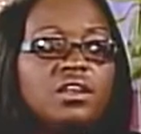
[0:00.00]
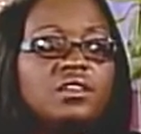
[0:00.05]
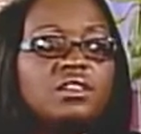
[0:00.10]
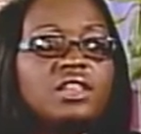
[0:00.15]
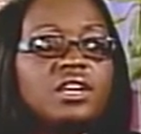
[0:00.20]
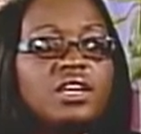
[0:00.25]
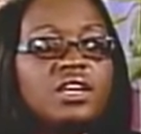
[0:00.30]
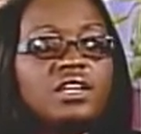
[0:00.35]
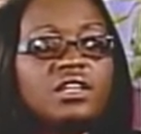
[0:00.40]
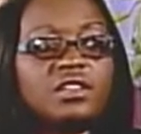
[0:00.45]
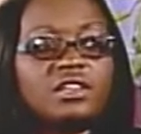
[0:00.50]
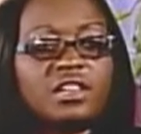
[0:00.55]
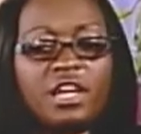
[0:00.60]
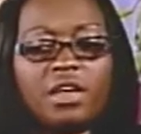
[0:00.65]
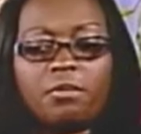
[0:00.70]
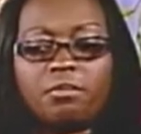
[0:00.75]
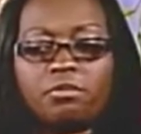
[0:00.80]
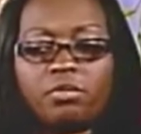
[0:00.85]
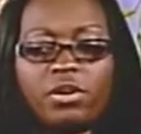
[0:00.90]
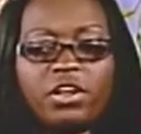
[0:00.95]
then
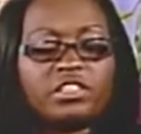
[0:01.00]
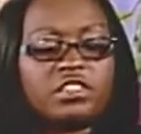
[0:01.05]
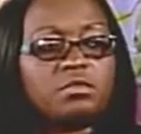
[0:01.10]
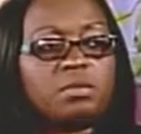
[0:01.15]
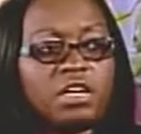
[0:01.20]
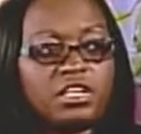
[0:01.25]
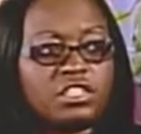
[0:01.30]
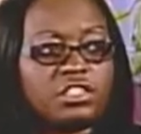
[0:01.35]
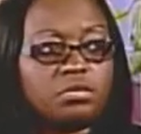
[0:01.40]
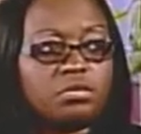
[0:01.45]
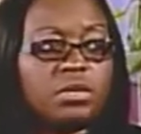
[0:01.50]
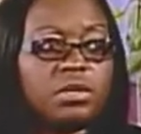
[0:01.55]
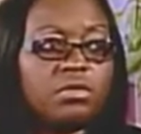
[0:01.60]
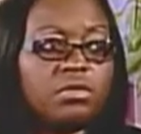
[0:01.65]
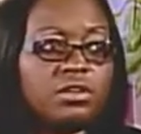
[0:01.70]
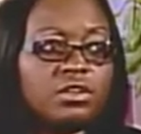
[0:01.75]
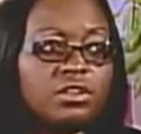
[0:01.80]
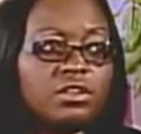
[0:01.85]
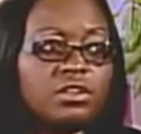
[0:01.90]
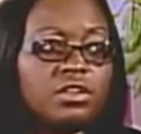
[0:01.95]
that breaks my
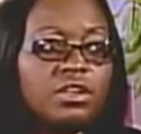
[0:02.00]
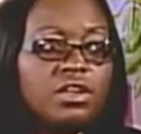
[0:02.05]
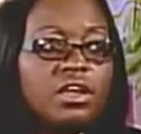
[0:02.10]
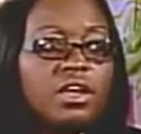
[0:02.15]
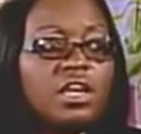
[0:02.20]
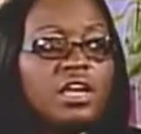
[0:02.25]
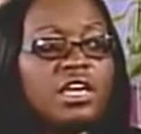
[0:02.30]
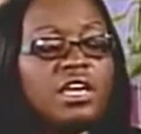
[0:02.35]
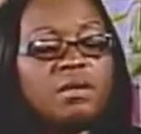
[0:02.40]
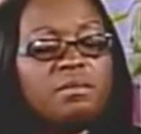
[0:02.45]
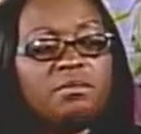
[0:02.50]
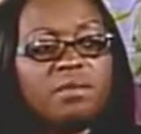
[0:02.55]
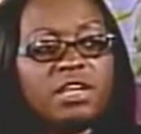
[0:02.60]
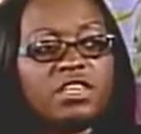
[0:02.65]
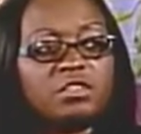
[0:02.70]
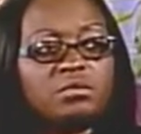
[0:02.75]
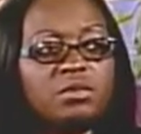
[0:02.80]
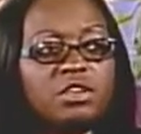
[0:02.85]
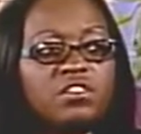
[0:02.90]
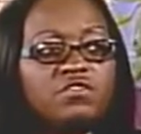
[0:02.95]
spirit. It
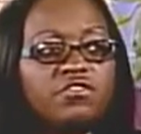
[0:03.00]
makes me